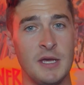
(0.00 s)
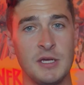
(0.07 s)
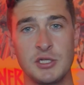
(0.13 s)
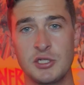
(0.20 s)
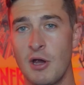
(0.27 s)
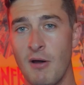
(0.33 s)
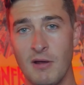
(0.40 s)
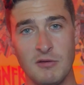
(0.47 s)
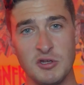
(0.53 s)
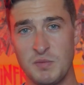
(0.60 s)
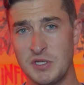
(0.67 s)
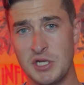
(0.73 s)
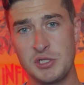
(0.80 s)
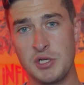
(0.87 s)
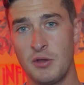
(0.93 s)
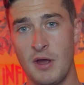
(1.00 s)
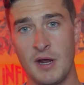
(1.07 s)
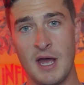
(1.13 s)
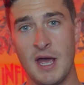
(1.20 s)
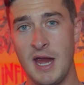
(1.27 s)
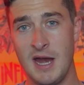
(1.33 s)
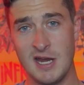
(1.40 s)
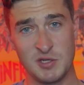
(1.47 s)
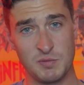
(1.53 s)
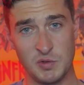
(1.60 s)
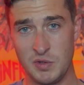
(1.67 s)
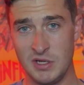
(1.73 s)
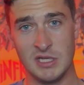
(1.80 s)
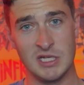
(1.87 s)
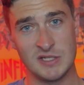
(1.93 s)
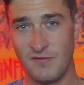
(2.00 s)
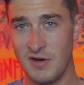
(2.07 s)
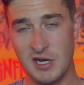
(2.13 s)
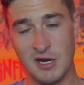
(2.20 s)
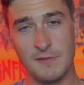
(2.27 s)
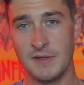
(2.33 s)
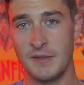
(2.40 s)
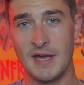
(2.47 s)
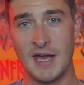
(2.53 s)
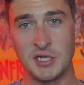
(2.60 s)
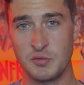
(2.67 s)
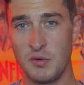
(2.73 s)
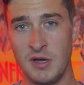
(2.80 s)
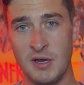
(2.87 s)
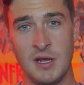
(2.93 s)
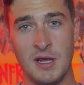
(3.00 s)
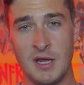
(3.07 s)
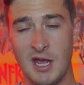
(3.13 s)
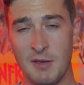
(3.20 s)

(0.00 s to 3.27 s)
Sorry there's been such a long hiatus between this video and the last one.